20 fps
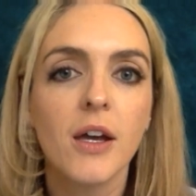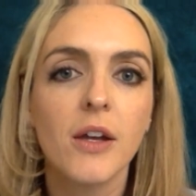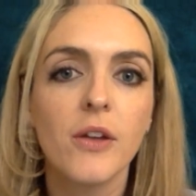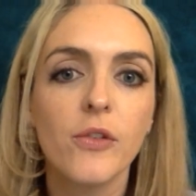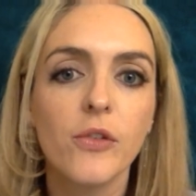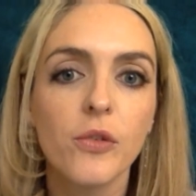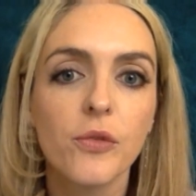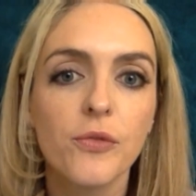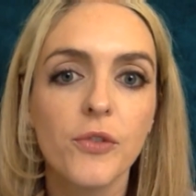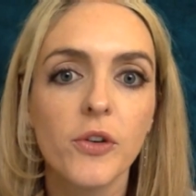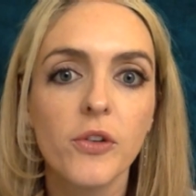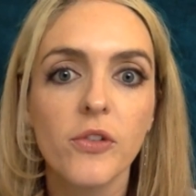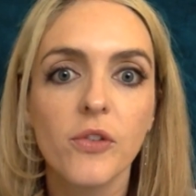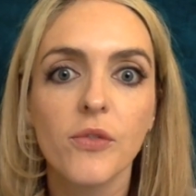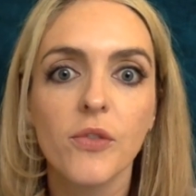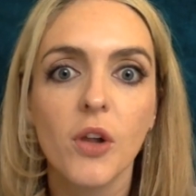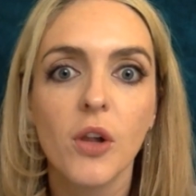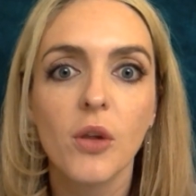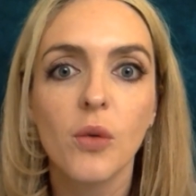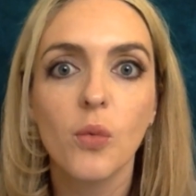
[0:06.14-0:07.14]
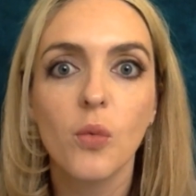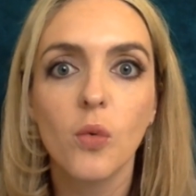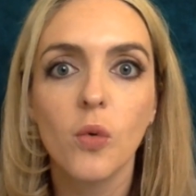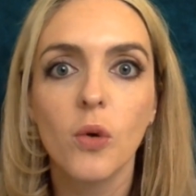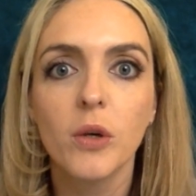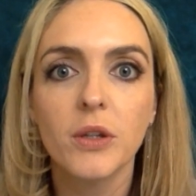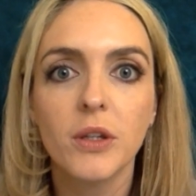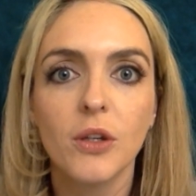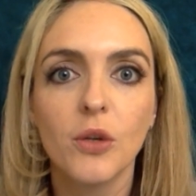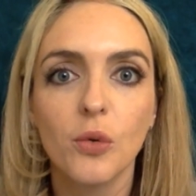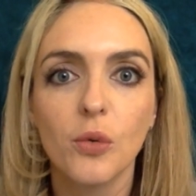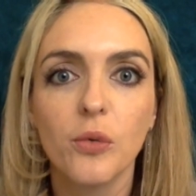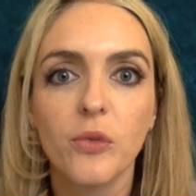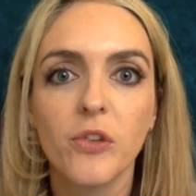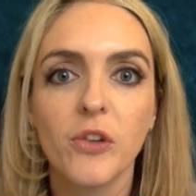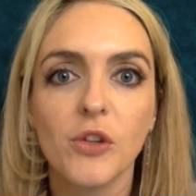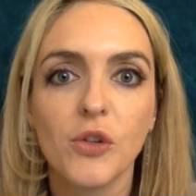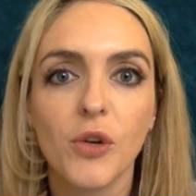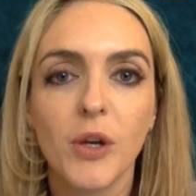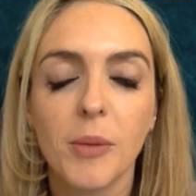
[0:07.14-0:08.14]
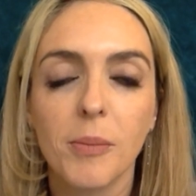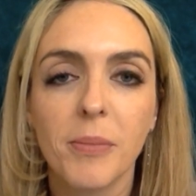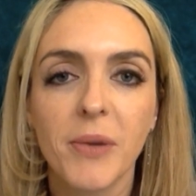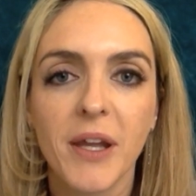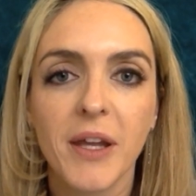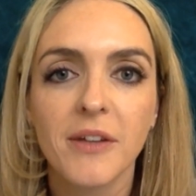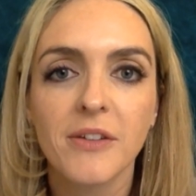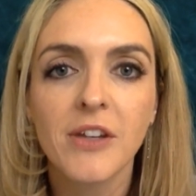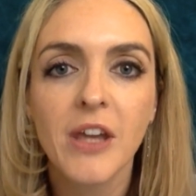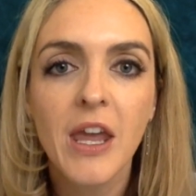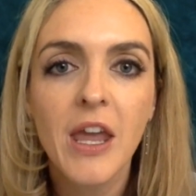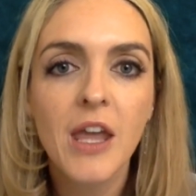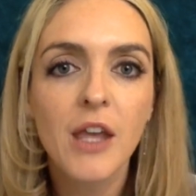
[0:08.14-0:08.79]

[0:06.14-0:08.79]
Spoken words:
So first of all, what goes in your implant?